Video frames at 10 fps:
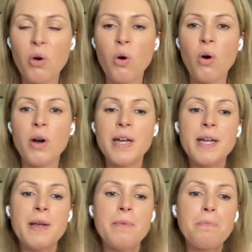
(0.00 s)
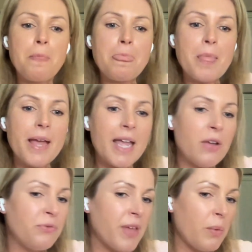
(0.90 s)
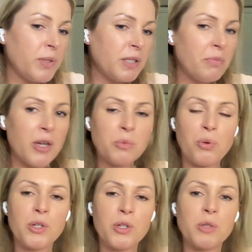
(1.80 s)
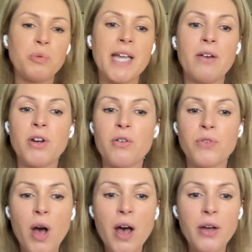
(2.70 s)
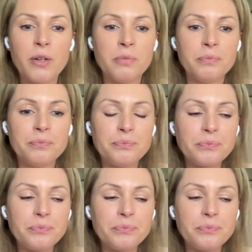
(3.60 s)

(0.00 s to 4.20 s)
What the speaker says: Or if that was the most prosperous area of your home,